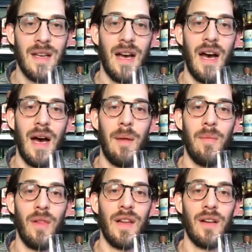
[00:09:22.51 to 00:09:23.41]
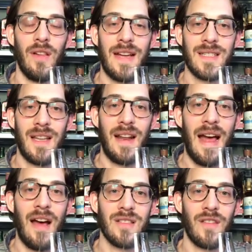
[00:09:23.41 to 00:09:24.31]
a little less than an
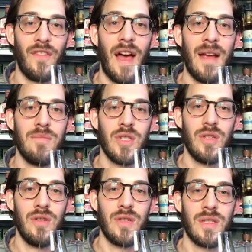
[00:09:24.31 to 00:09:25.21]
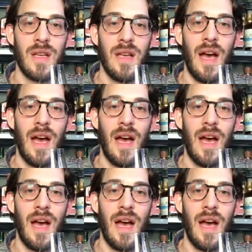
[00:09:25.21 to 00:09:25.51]
ounce of lime juice,